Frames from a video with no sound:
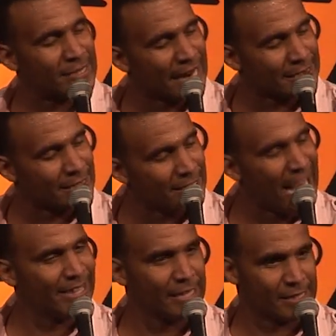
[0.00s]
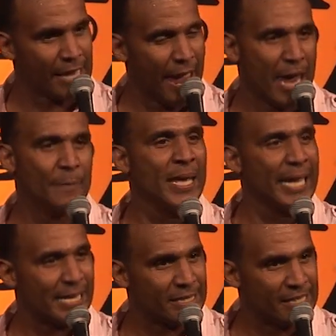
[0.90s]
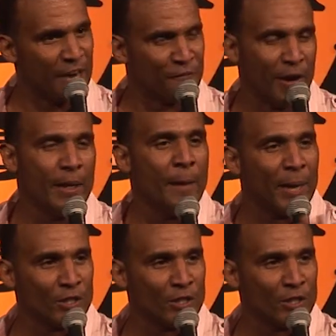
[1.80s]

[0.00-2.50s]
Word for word: I said it's not the same, it's different.